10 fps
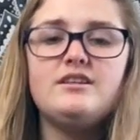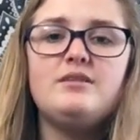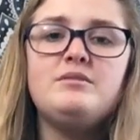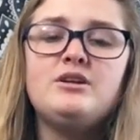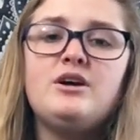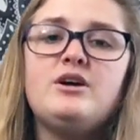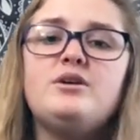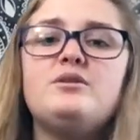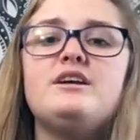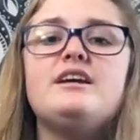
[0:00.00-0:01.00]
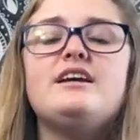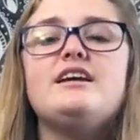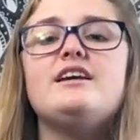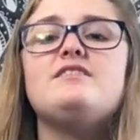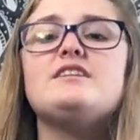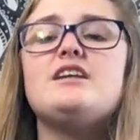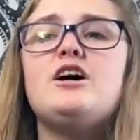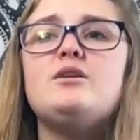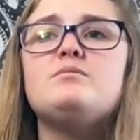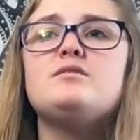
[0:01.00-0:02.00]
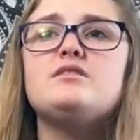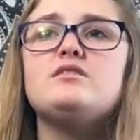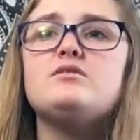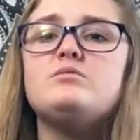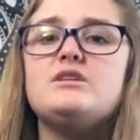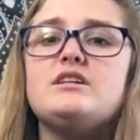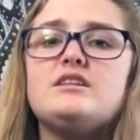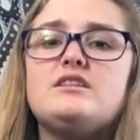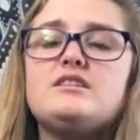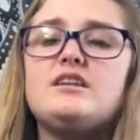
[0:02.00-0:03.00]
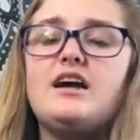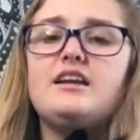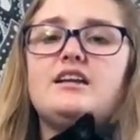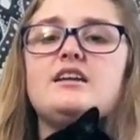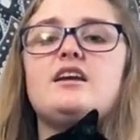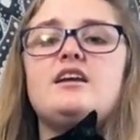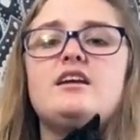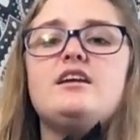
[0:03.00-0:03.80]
Let me know if this helps with deciding